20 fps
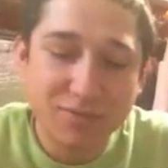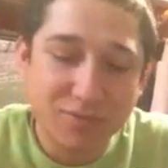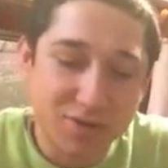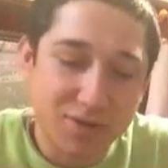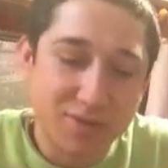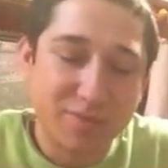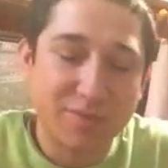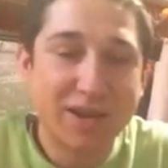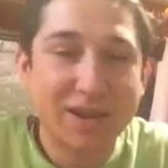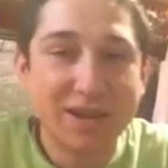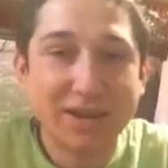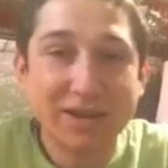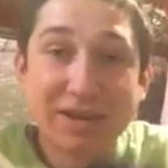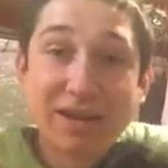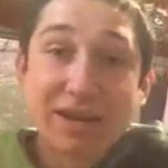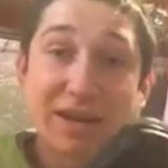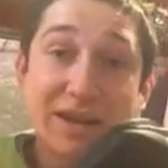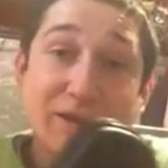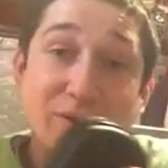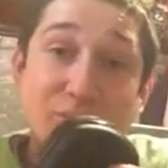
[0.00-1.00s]
well man,
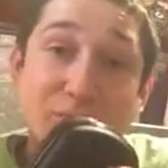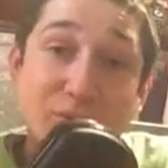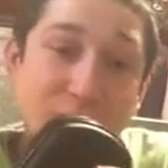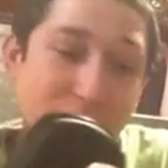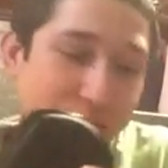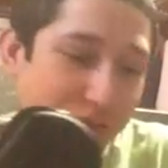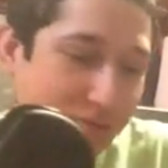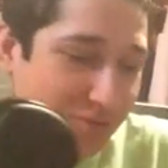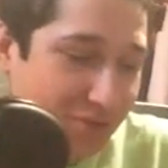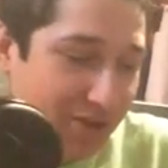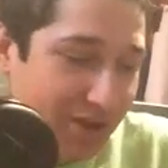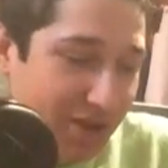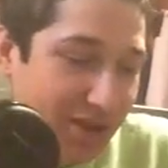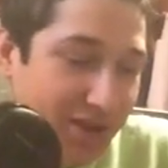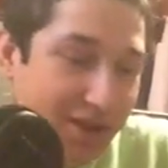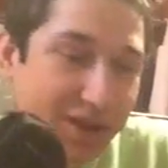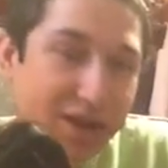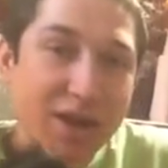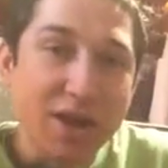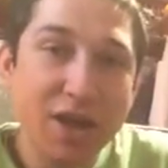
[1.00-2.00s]
can I hold three?
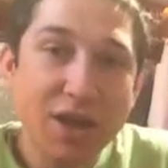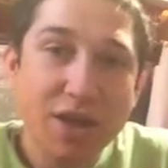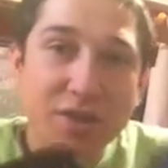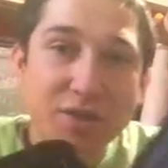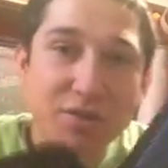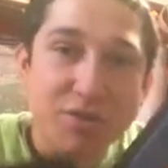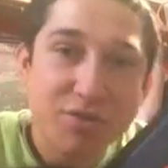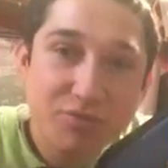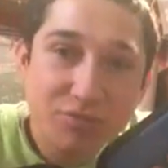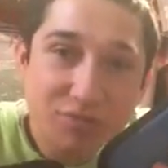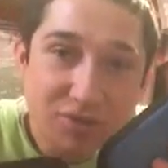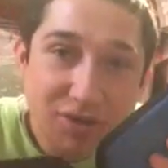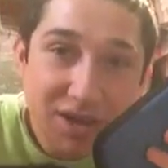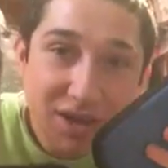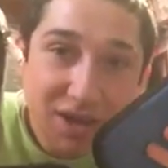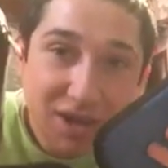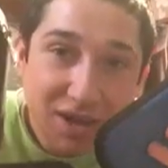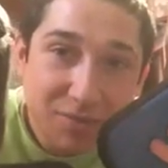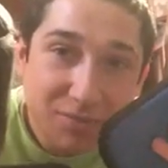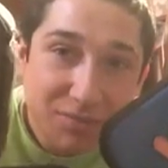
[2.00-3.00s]

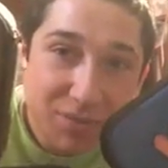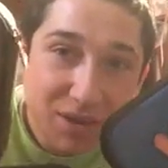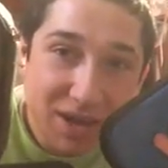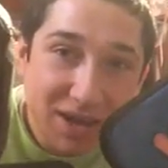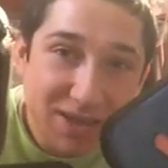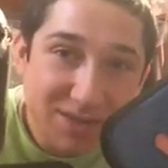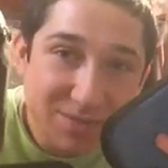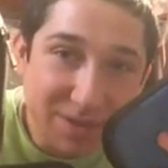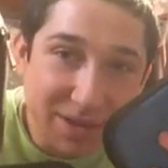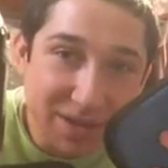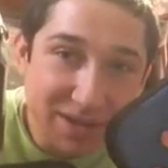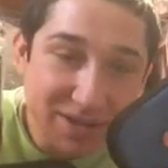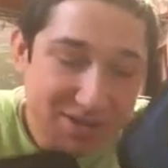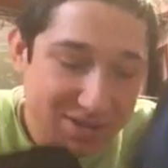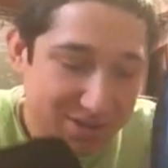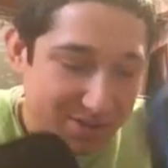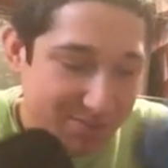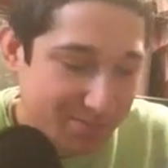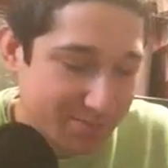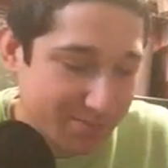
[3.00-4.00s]
Three PSPs.